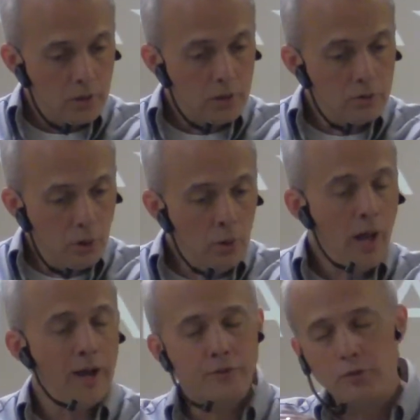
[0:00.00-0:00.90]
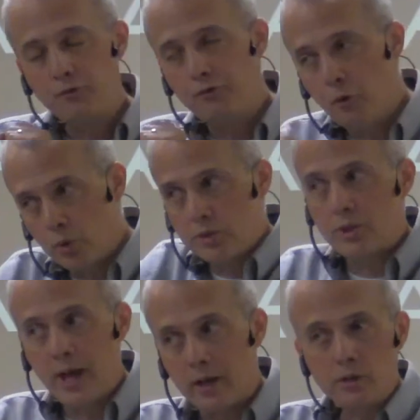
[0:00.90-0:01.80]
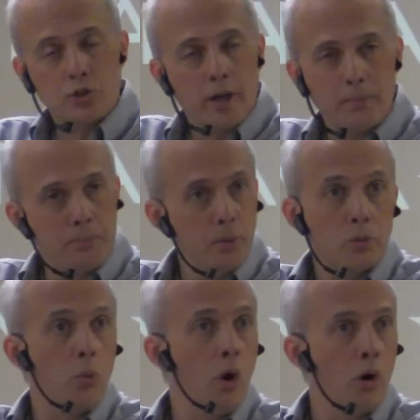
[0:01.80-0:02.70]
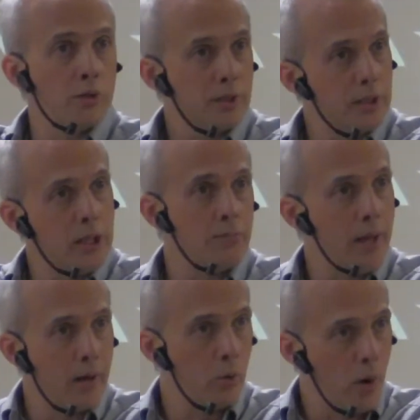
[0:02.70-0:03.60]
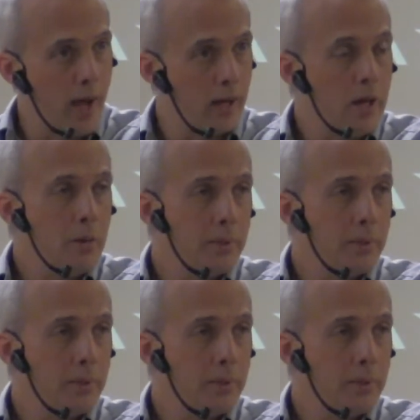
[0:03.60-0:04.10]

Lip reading: you don't have to force that and try to build walls and keep that away,